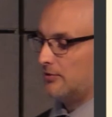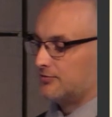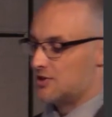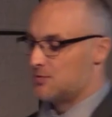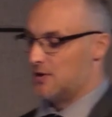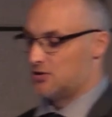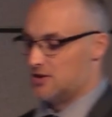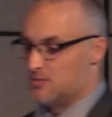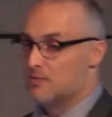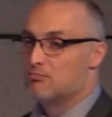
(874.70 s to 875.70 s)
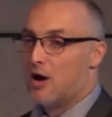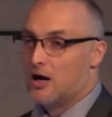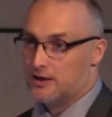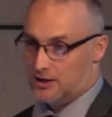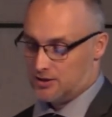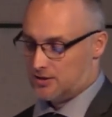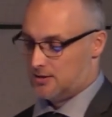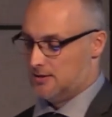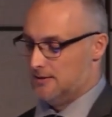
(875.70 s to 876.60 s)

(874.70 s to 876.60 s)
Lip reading: of suspension has been punished.